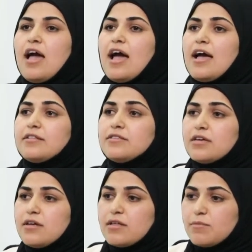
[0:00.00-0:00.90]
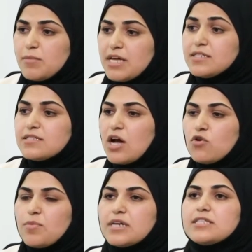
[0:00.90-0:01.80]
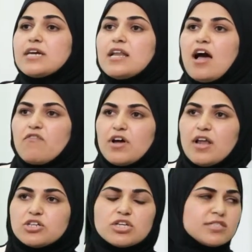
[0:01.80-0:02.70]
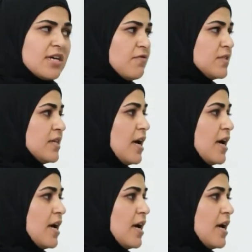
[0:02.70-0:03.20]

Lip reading: And means nanoparticle have a larger surface